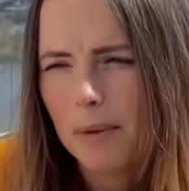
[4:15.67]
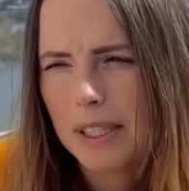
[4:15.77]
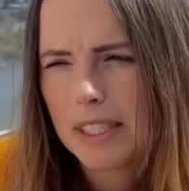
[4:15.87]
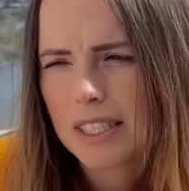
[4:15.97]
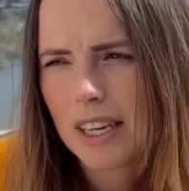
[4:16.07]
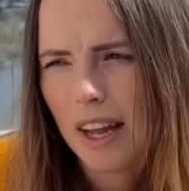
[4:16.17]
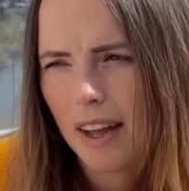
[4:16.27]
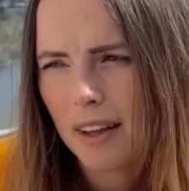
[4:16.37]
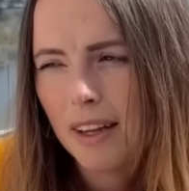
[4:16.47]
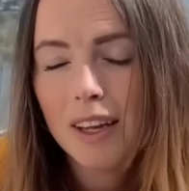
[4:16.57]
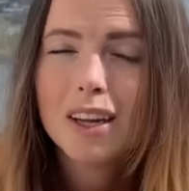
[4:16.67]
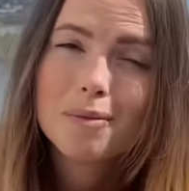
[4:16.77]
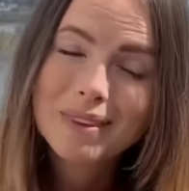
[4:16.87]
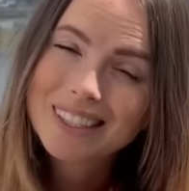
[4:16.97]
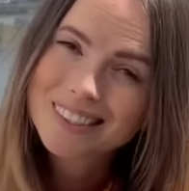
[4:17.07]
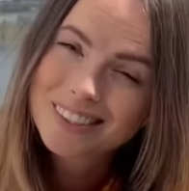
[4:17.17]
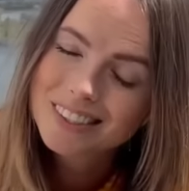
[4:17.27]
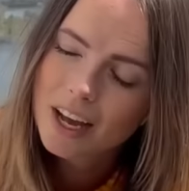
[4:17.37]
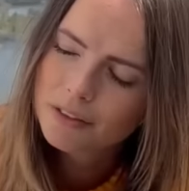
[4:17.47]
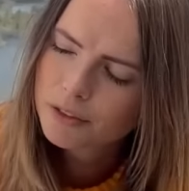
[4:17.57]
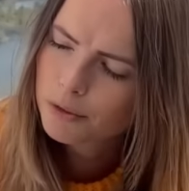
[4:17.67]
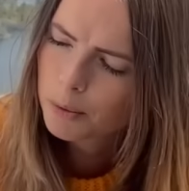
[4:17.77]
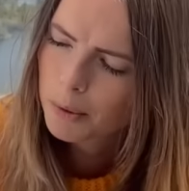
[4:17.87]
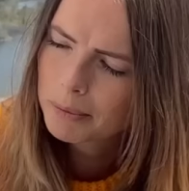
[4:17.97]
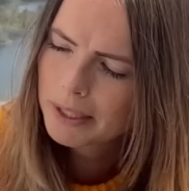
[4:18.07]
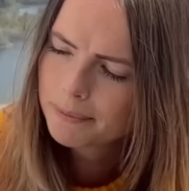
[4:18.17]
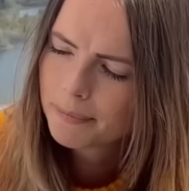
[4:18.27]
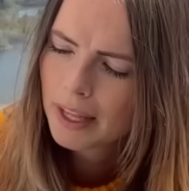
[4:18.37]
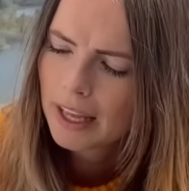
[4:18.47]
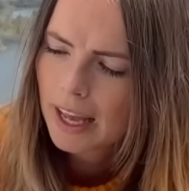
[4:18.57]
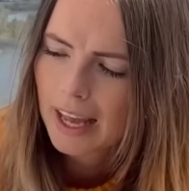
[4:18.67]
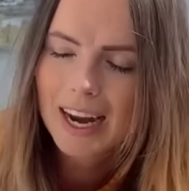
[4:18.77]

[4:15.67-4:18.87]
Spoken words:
which means soft for women. And